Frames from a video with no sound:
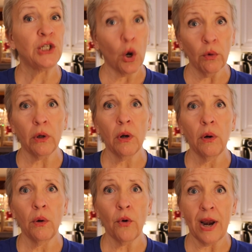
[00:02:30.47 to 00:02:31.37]
total
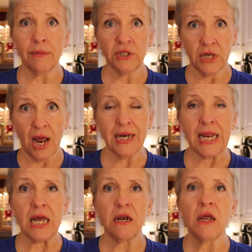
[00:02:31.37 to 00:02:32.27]
grams, not
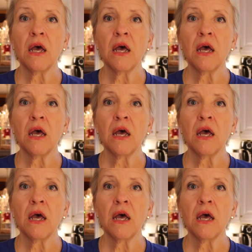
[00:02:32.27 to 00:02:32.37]
net,